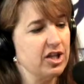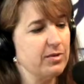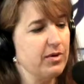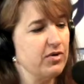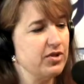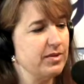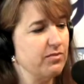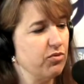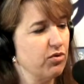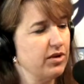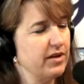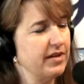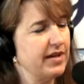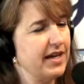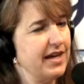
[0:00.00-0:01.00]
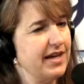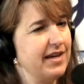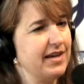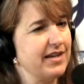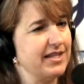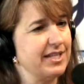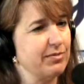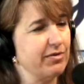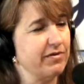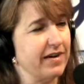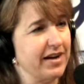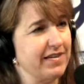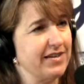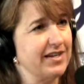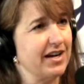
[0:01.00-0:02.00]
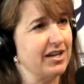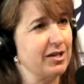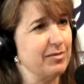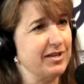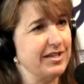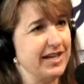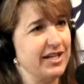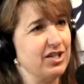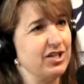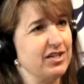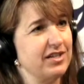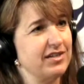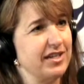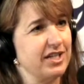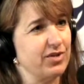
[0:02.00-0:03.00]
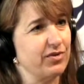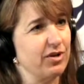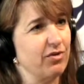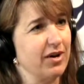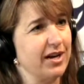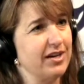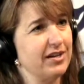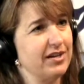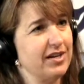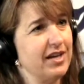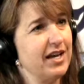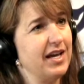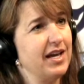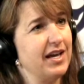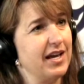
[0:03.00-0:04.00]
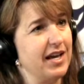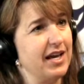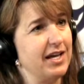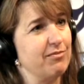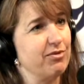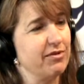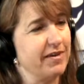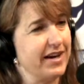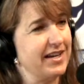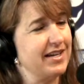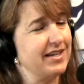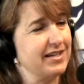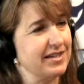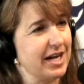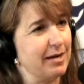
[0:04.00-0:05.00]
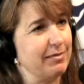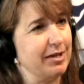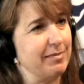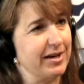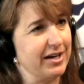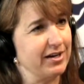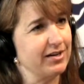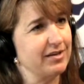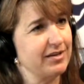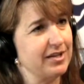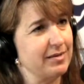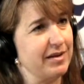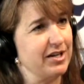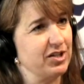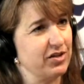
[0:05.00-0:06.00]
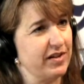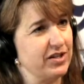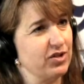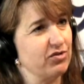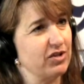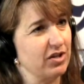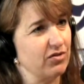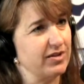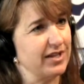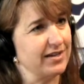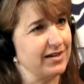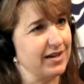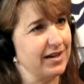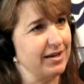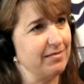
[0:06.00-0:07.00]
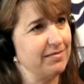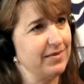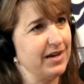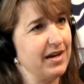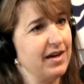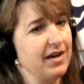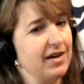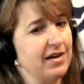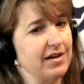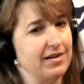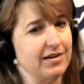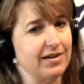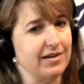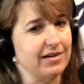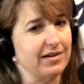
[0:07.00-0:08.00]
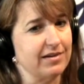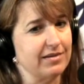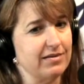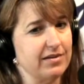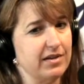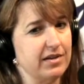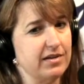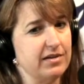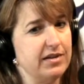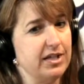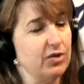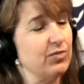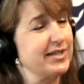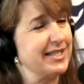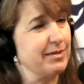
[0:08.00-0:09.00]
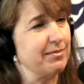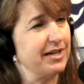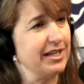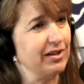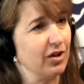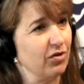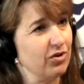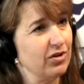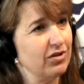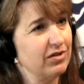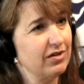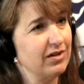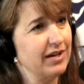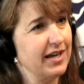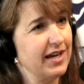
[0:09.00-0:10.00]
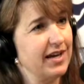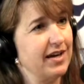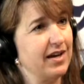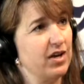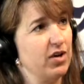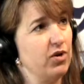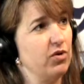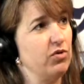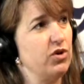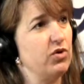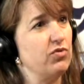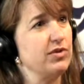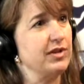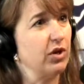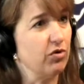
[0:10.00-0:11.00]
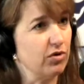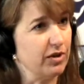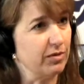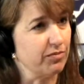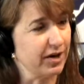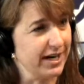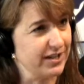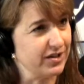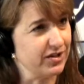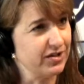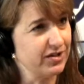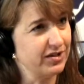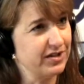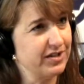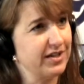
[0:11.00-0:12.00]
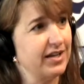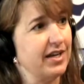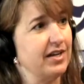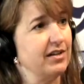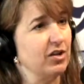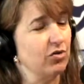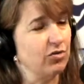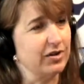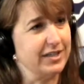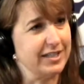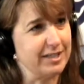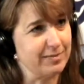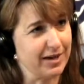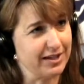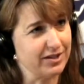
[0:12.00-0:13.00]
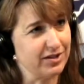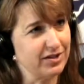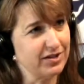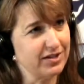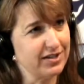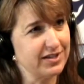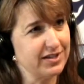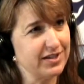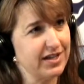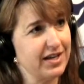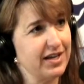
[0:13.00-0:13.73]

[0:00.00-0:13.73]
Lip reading: The most important thing is to provide the documentation that's required and provide it in a timely manner to make sure that you'll close on time. Deal with somebody local who use local appraisers and local inspectors.